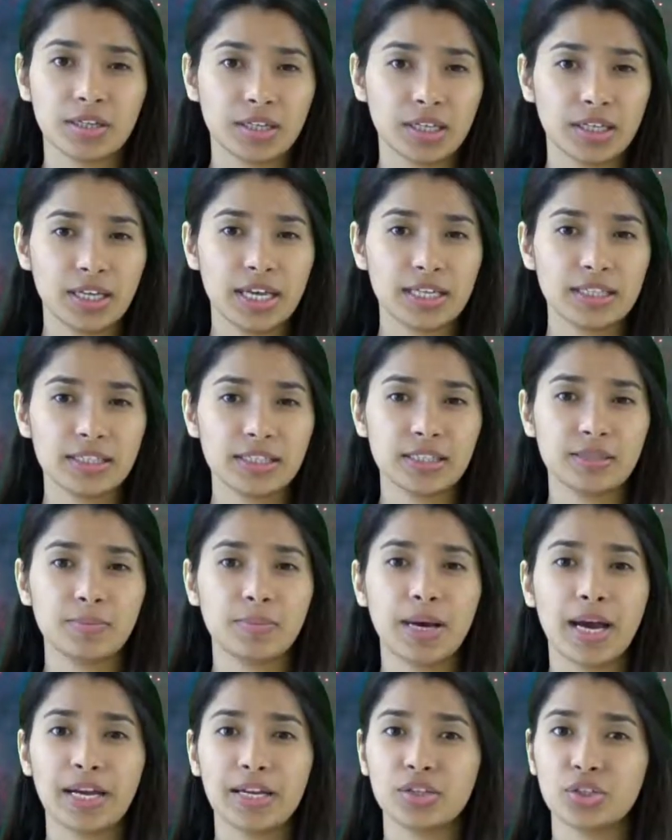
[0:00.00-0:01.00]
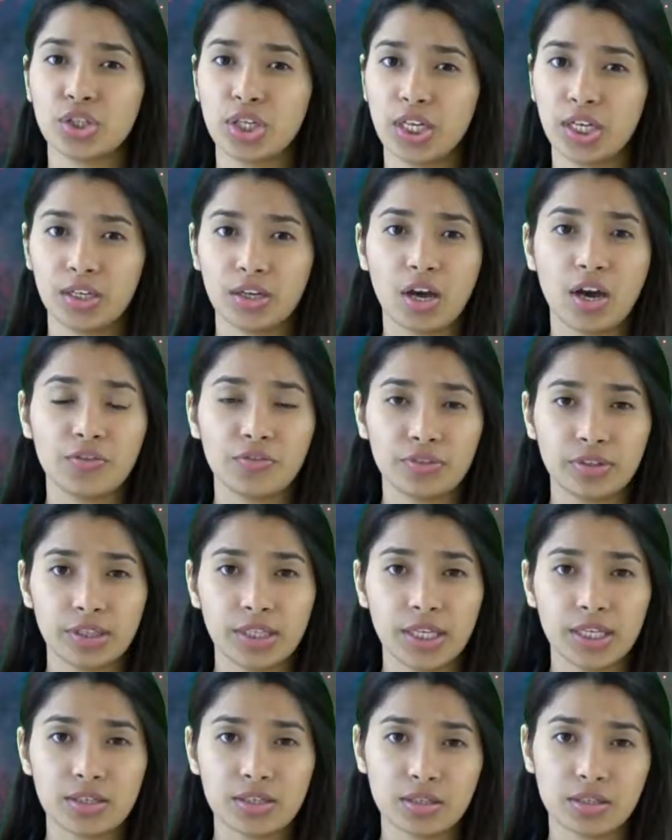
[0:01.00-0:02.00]
connected by a chain of
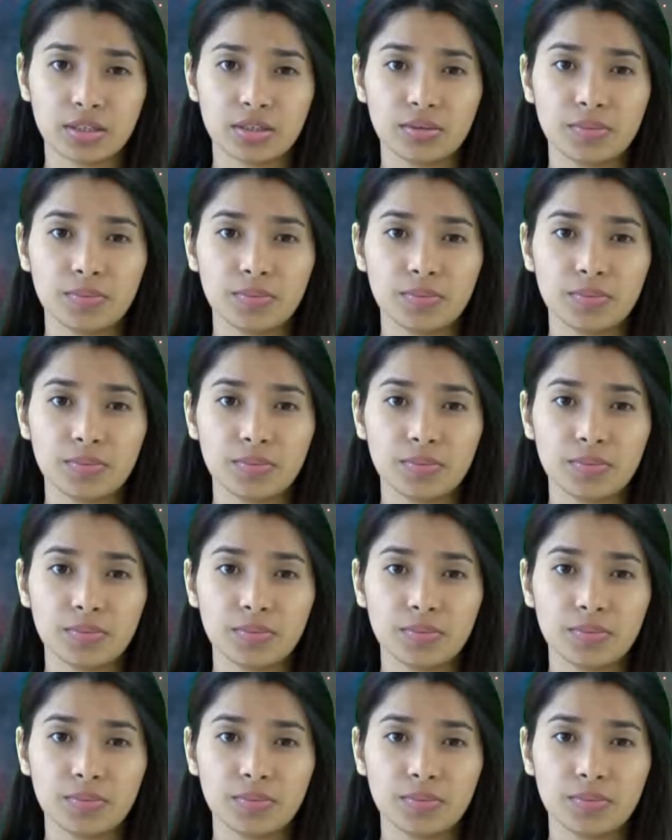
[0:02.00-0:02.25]
relation.